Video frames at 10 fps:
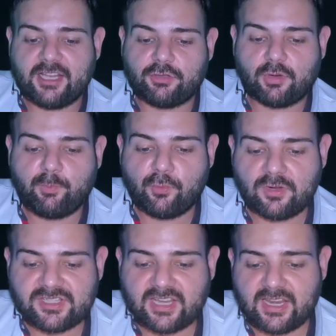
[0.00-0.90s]
indoor
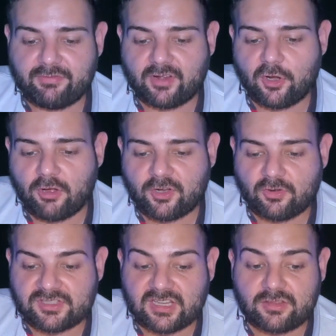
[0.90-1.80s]
pools can have a lower
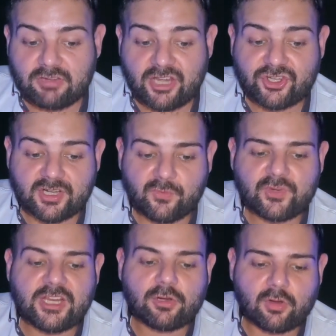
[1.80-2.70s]
concentration of
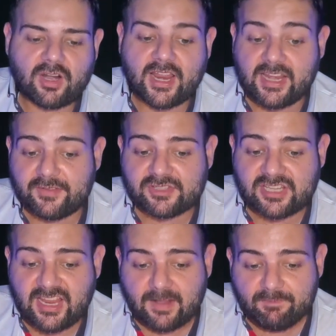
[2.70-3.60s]
free chlorine
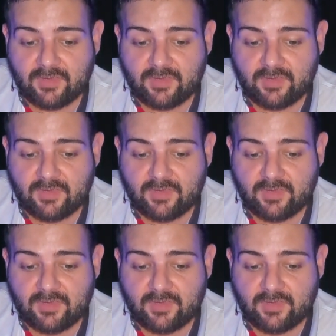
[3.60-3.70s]
FC,